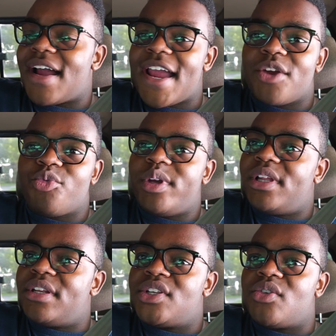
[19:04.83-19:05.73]

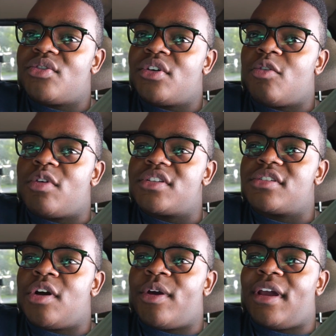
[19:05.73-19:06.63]
really don't know what's
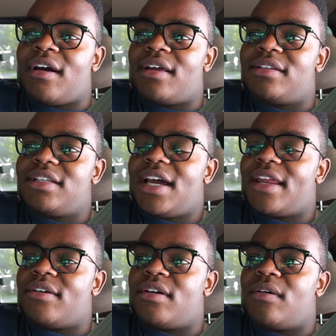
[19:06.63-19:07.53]
going on. I
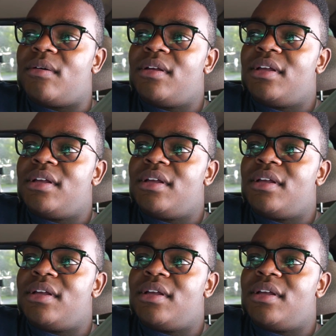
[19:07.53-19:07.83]
don't know.